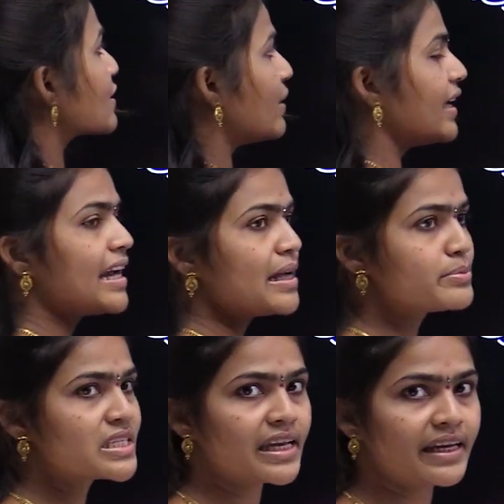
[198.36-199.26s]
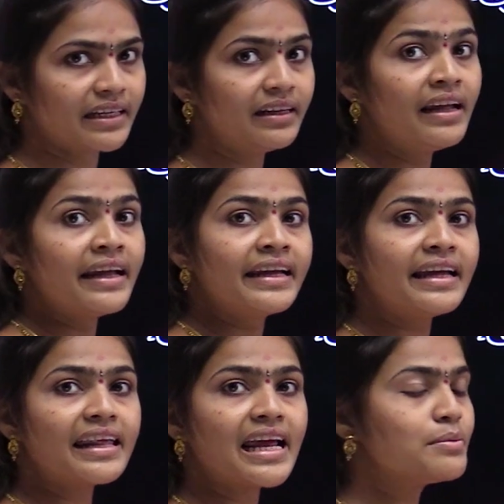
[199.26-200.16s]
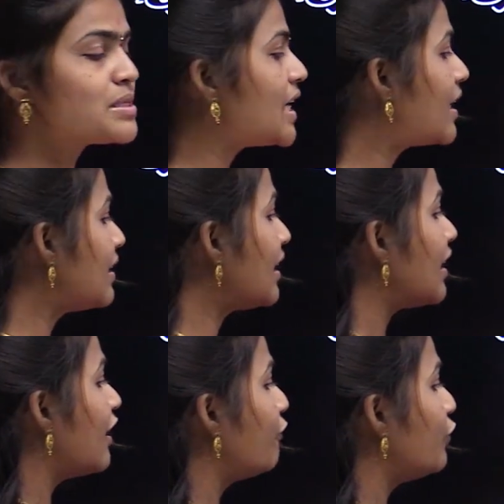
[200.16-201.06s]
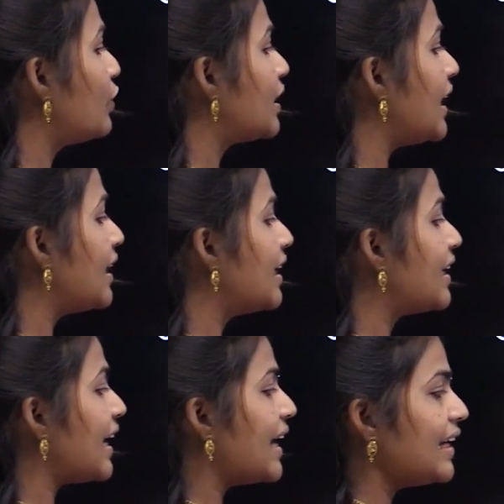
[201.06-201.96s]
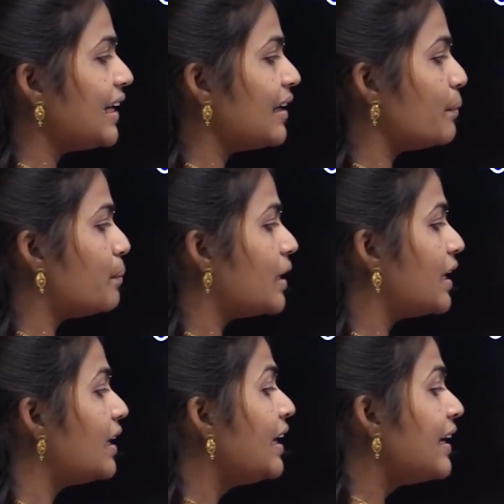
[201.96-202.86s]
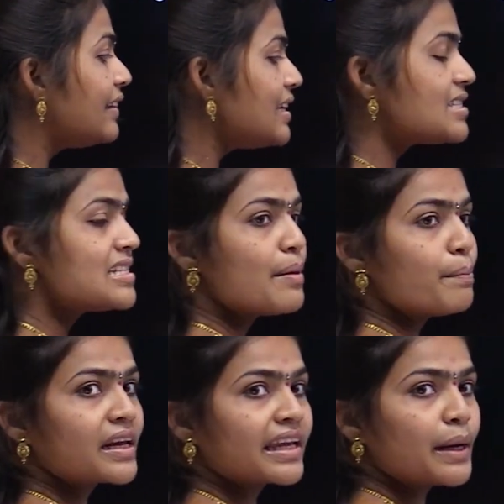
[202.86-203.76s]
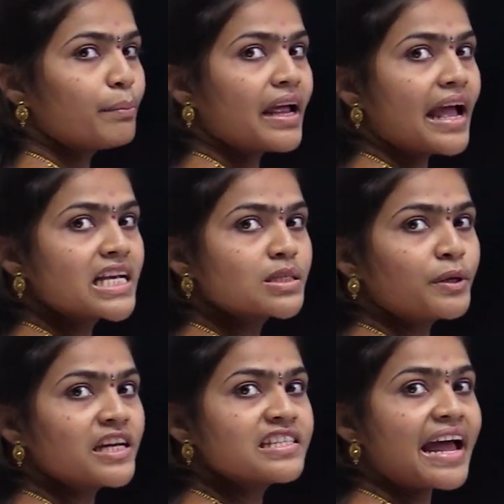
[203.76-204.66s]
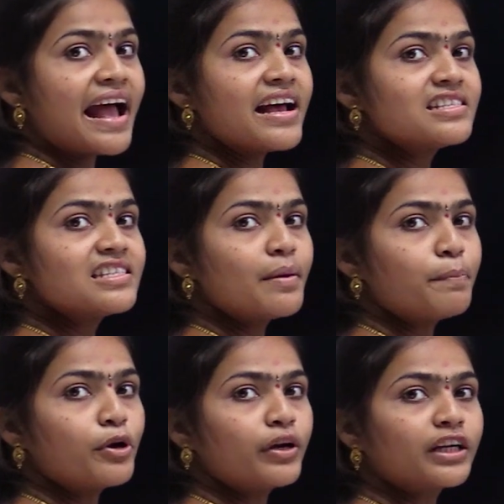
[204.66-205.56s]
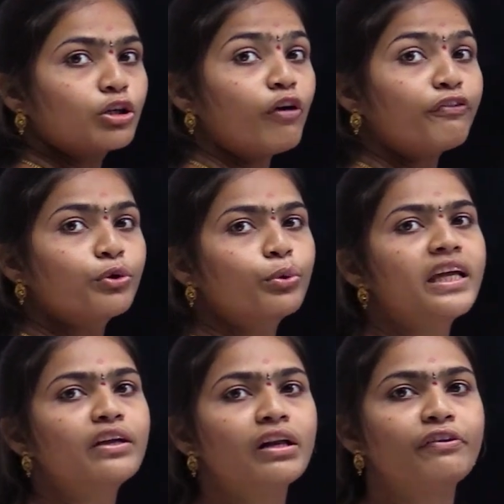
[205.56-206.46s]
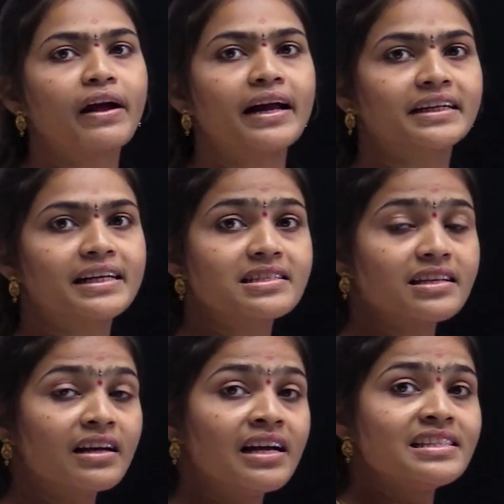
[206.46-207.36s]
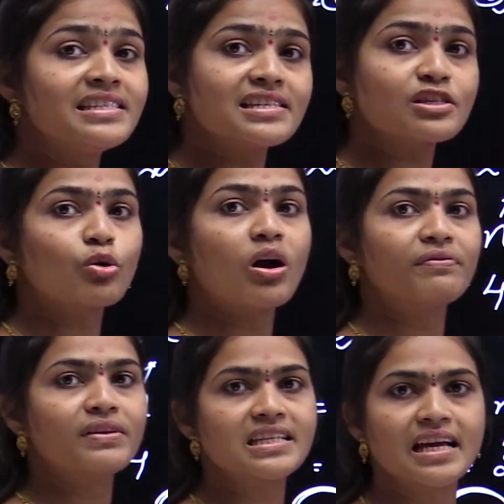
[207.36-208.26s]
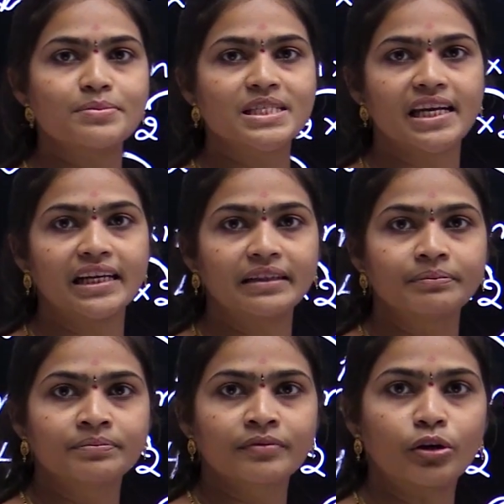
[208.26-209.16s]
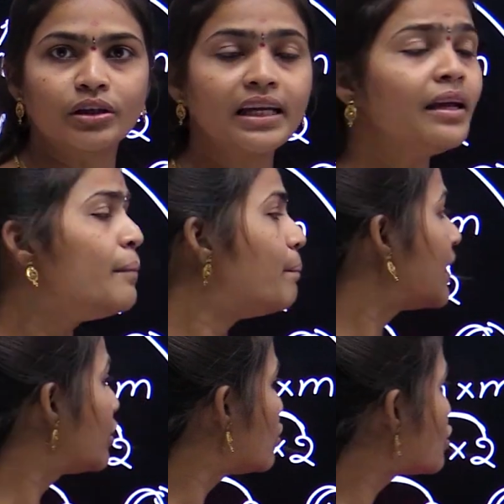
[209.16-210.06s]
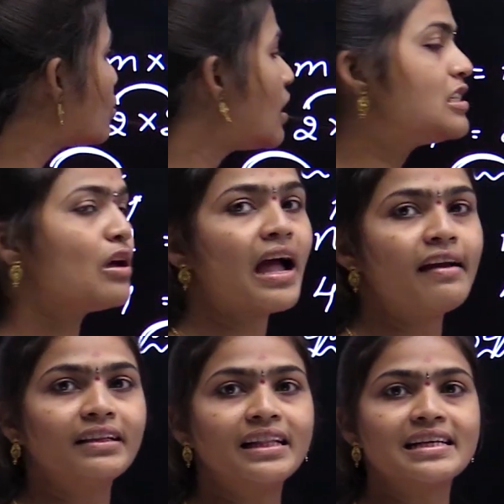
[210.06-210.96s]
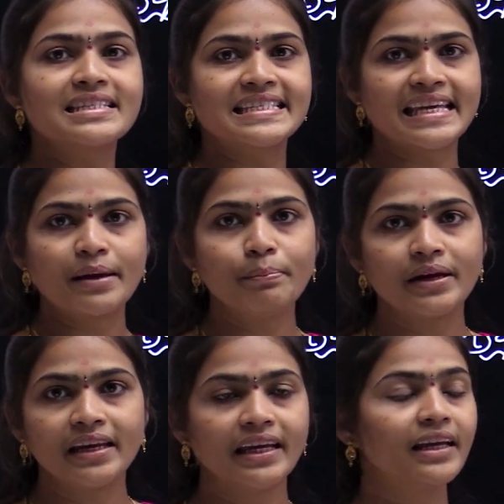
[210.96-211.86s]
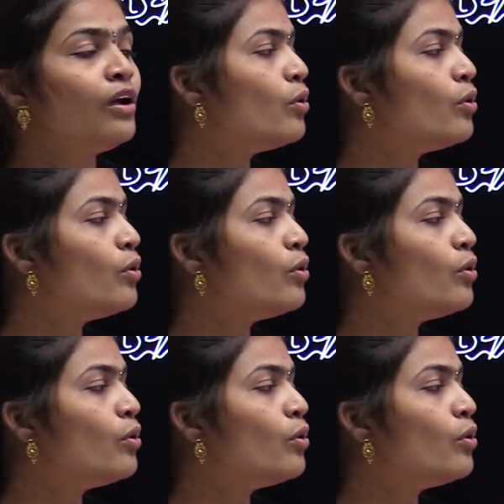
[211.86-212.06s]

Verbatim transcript: square I am saying. Here I am saying that if you take that any number, this number can be expressed as the product of two equal factors. Just converse I am saying okay but those two also having that same meaning